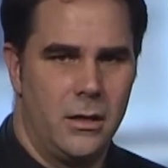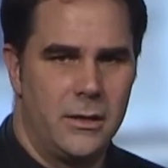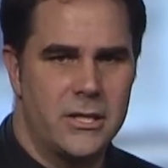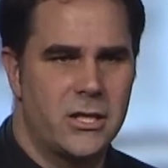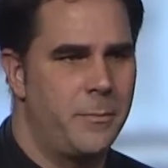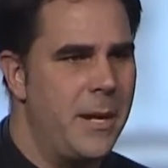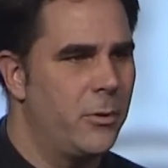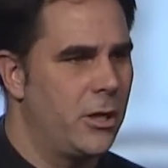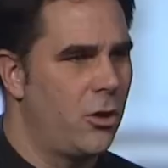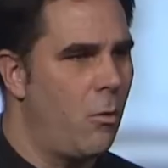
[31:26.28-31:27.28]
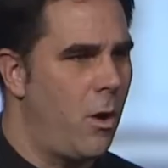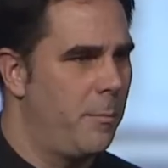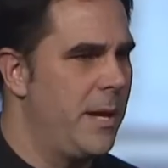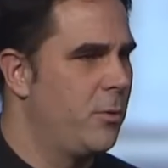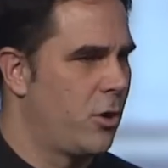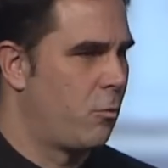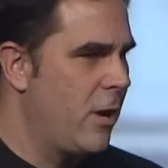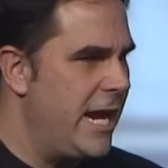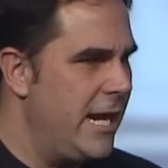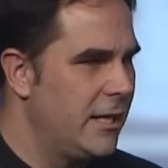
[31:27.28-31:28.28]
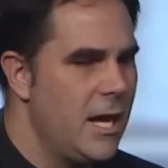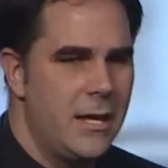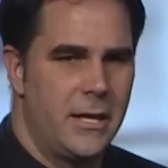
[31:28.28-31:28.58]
This is the people that don't want people to read.